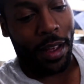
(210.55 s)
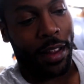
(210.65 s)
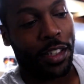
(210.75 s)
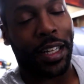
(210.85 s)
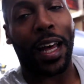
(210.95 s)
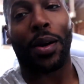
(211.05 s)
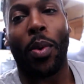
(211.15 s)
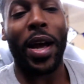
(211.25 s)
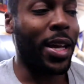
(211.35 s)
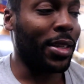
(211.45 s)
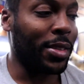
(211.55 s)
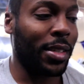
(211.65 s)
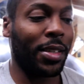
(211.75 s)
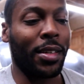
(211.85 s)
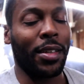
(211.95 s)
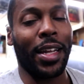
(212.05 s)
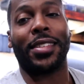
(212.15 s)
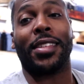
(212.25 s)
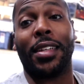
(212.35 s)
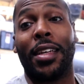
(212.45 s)
There's a lot of ways,
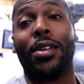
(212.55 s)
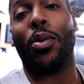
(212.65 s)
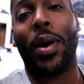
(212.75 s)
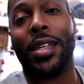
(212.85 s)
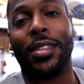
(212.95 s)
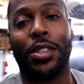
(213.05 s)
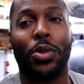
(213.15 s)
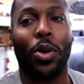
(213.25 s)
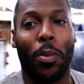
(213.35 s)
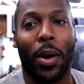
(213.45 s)
less than legal ways, that you can go